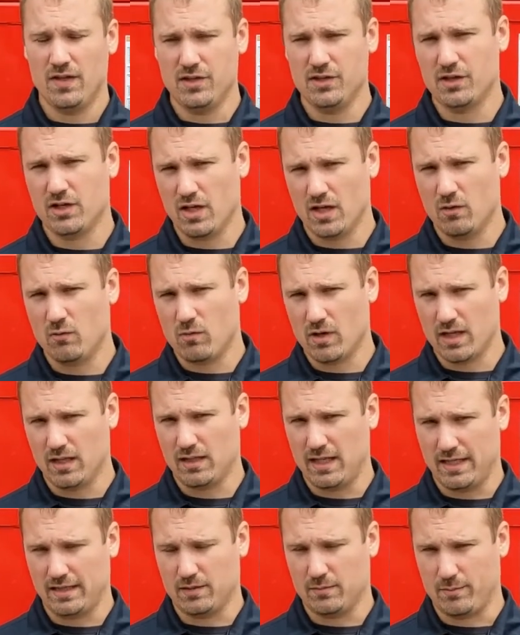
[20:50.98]
Then you're going to want
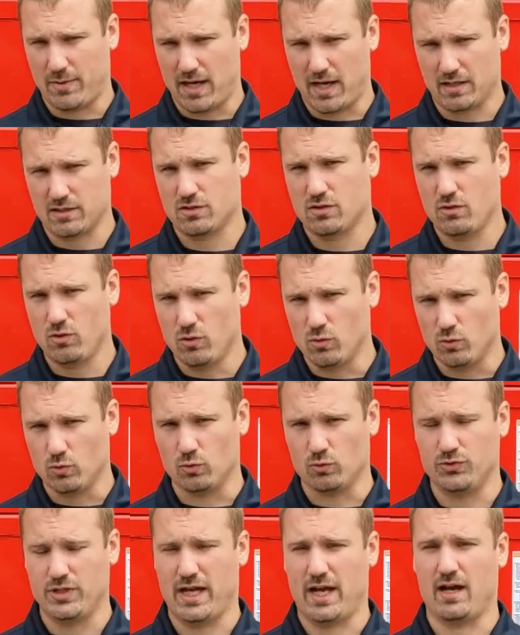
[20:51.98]
to let the box
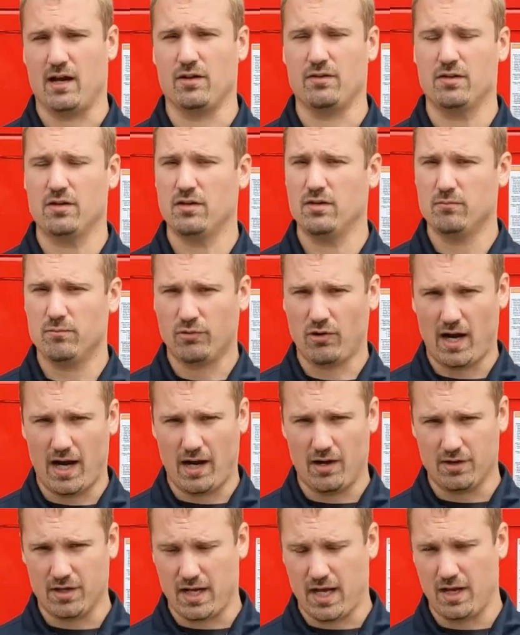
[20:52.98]
cool down
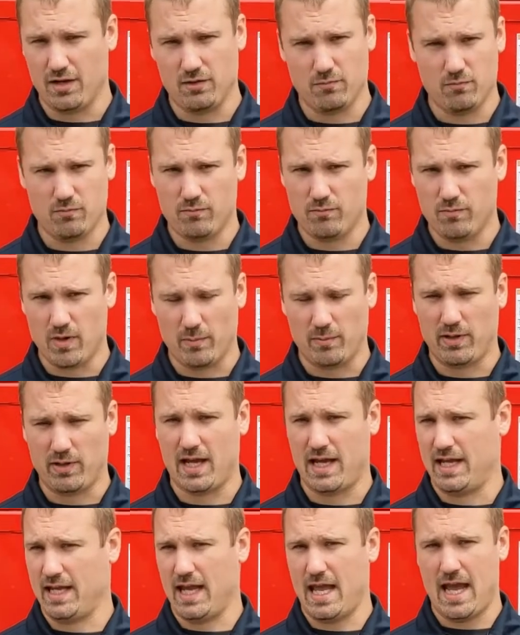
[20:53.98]
prior to
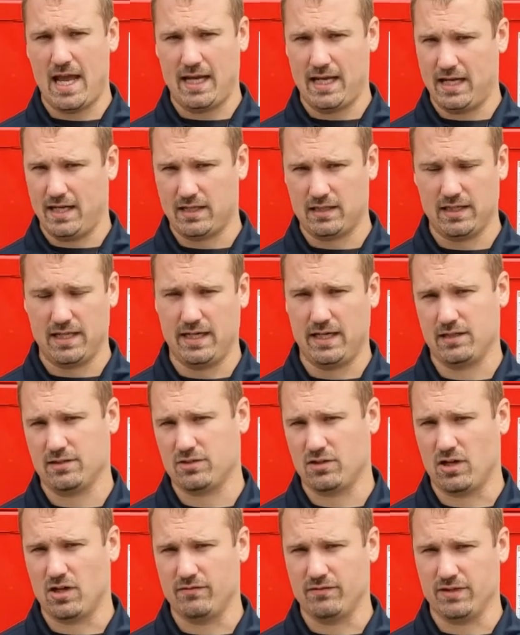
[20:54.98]
applying any cleaning
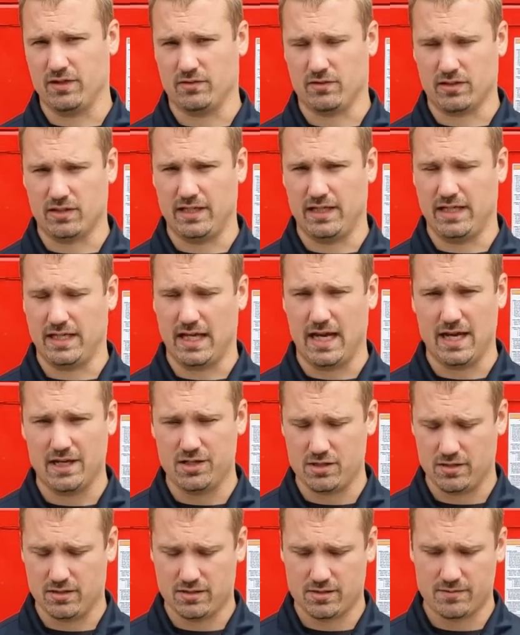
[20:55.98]
solvent or cleaning
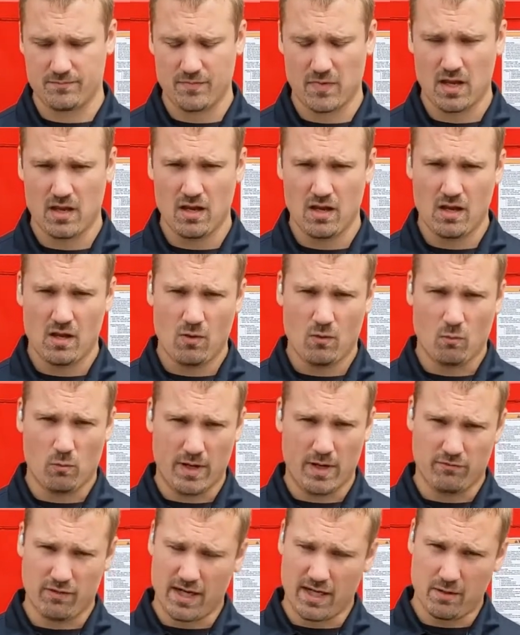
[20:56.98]
agents.
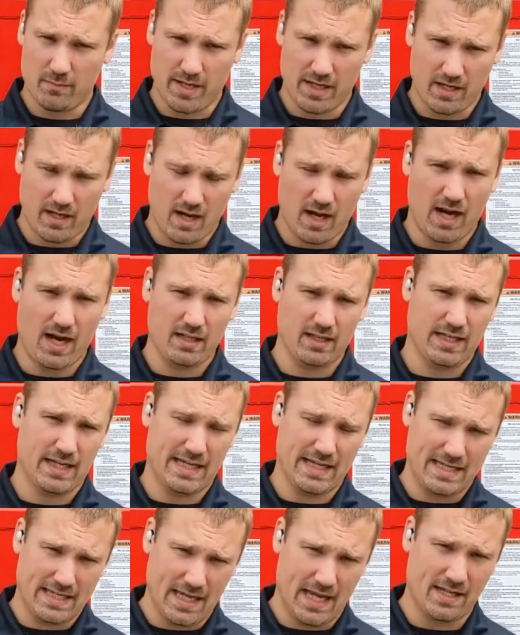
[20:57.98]
We recommend highly
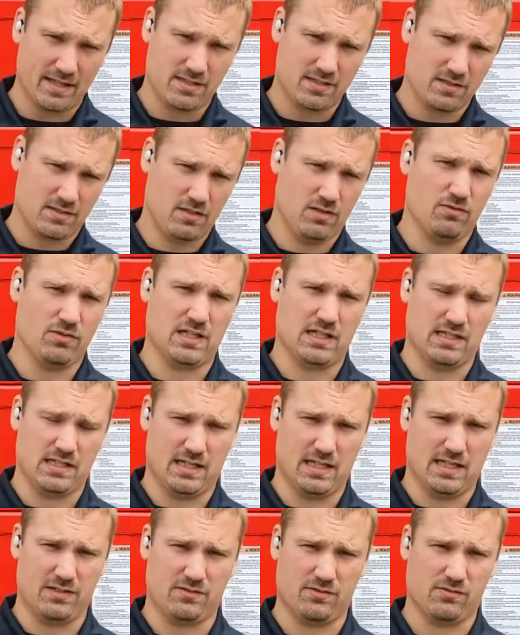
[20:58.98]
against using
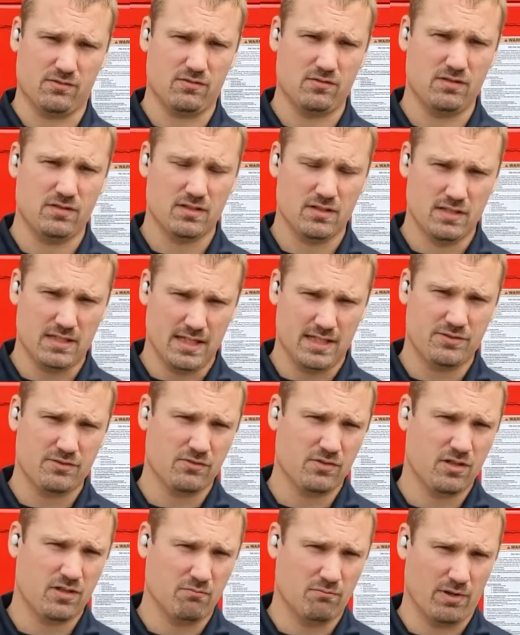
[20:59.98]
diesel.
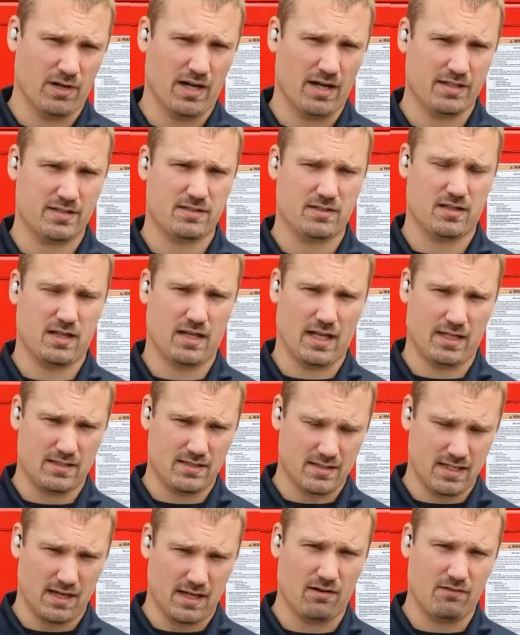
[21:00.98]
Diesel combusts
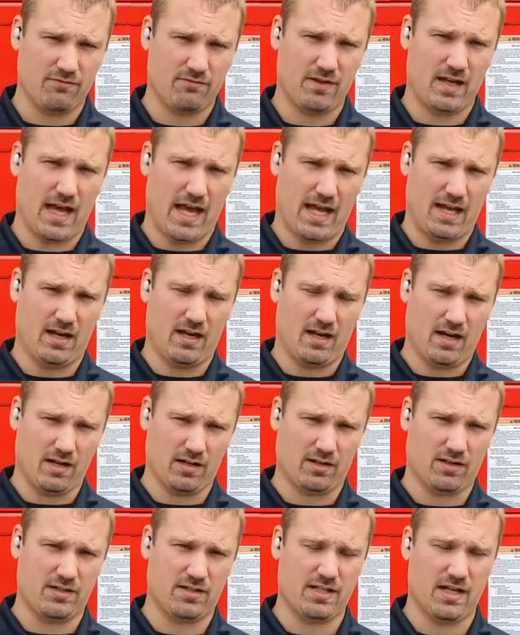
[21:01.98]
itself at
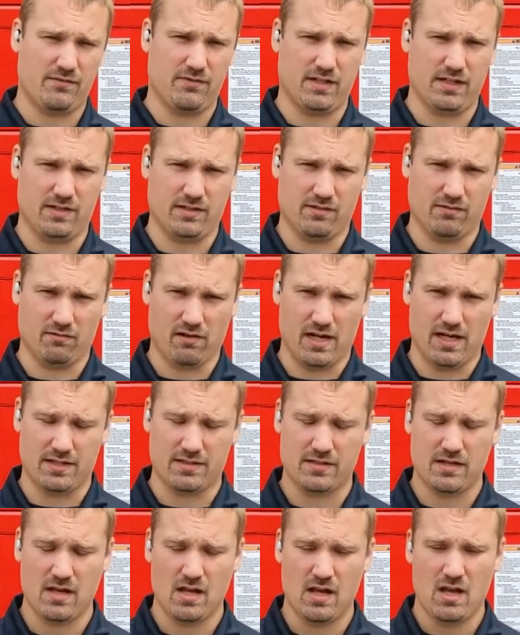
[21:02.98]
170
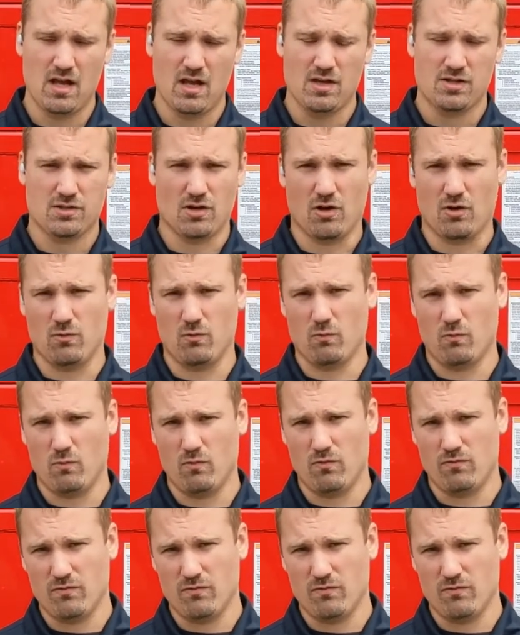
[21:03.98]
degrees. So